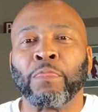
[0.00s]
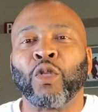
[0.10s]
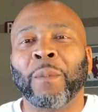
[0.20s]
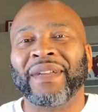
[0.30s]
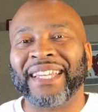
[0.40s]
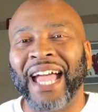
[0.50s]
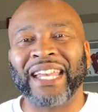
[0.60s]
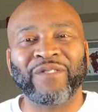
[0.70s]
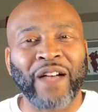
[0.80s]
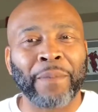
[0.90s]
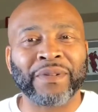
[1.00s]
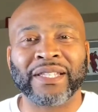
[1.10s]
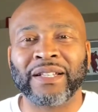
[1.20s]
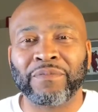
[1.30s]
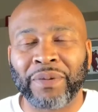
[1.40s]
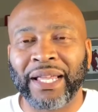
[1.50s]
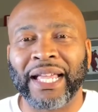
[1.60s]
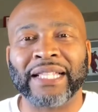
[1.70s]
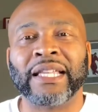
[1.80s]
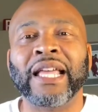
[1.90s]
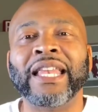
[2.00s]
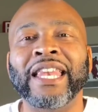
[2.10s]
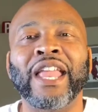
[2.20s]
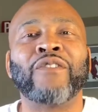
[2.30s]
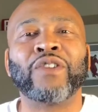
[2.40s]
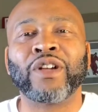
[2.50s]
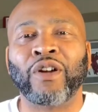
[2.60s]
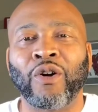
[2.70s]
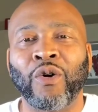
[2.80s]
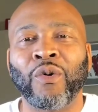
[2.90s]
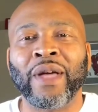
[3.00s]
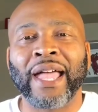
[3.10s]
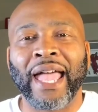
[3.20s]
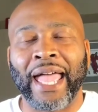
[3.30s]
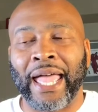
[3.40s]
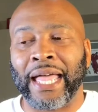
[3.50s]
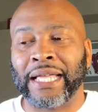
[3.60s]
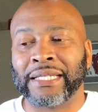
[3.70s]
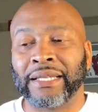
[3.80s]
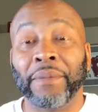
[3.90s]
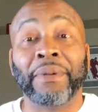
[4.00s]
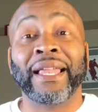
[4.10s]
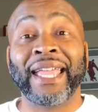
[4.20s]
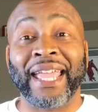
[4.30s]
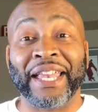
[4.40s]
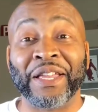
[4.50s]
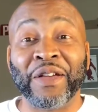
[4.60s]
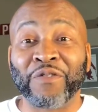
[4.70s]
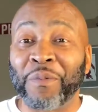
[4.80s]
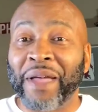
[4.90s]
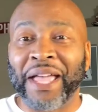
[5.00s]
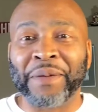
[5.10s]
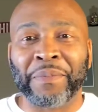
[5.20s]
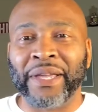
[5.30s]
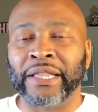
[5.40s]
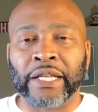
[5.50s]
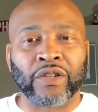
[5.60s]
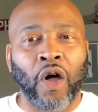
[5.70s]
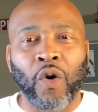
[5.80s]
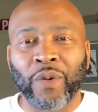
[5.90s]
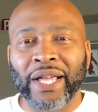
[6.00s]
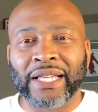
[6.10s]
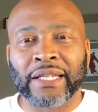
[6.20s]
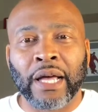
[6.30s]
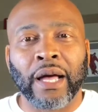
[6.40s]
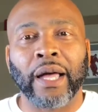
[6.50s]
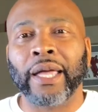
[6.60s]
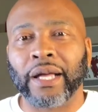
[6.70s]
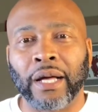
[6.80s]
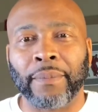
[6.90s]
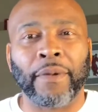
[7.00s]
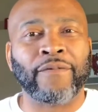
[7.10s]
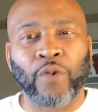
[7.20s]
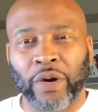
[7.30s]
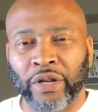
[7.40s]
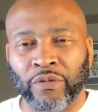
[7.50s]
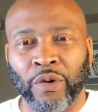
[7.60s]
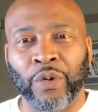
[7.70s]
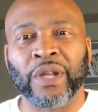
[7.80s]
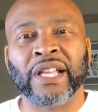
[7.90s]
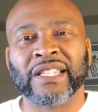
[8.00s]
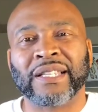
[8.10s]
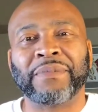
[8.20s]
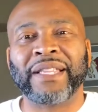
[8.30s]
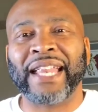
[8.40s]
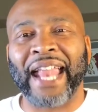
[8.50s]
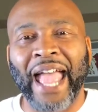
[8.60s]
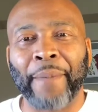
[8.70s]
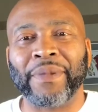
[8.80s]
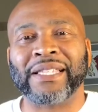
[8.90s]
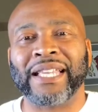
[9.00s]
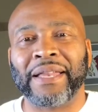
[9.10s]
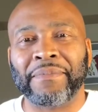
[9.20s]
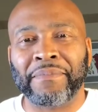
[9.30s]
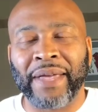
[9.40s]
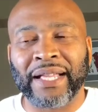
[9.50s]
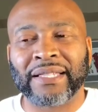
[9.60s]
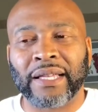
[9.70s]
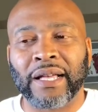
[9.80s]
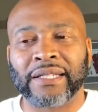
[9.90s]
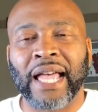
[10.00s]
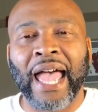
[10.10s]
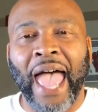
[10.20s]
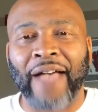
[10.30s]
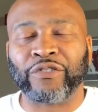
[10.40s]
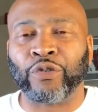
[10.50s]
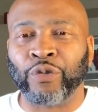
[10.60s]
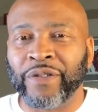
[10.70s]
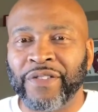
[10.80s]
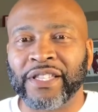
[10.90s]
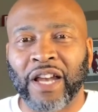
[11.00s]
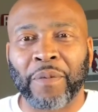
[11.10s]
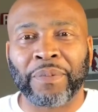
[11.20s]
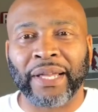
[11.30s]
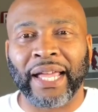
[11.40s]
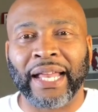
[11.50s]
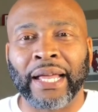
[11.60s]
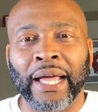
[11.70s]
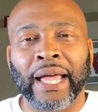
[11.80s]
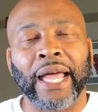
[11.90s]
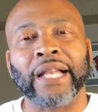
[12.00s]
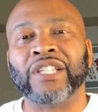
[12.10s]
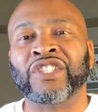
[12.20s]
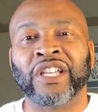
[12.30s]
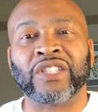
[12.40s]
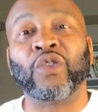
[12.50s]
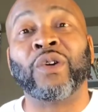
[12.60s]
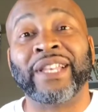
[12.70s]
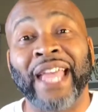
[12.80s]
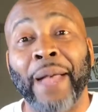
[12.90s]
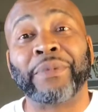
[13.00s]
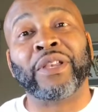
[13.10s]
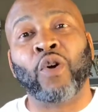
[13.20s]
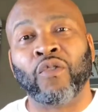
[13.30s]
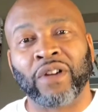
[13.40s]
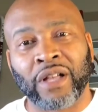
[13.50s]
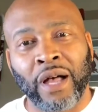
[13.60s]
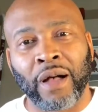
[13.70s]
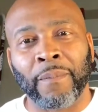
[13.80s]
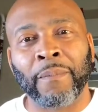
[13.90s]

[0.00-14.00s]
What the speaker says: but 95% of plans never go as planned from A to B. There's always a hiccup, a fork in the road, something that happens, and it makes us have to revisit our plan and adjust or adapt and overcome.